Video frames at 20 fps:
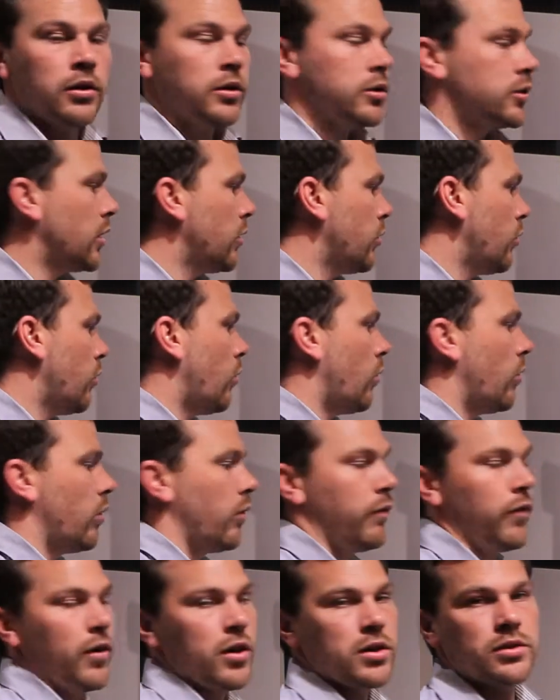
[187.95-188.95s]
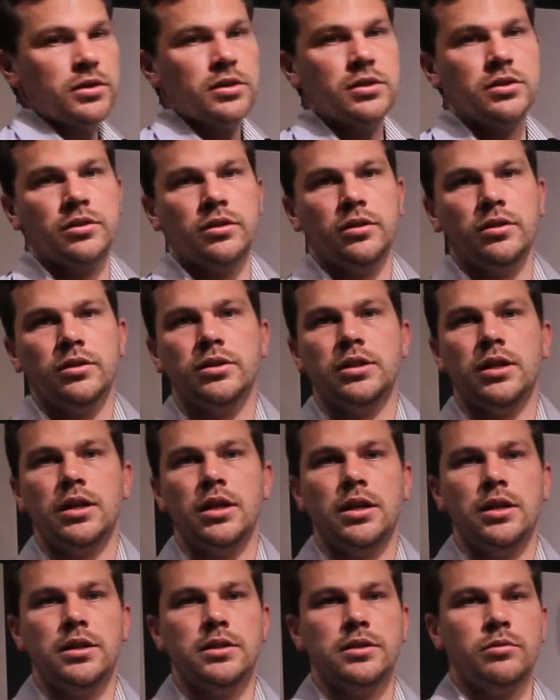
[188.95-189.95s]
So the first things first
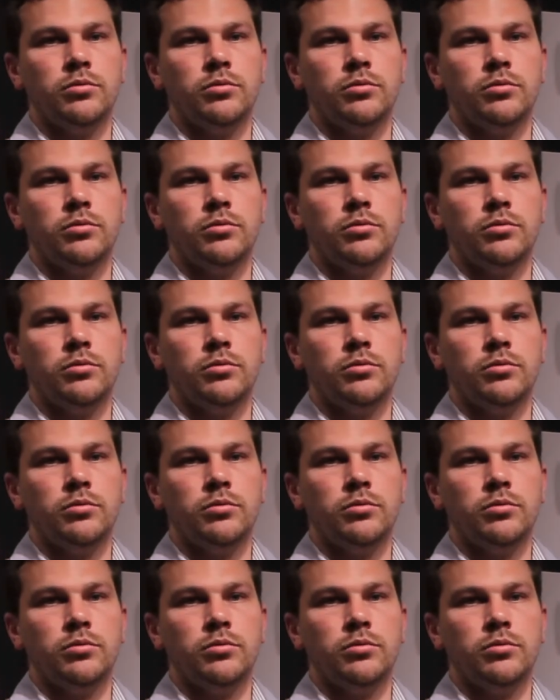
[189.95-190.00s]
is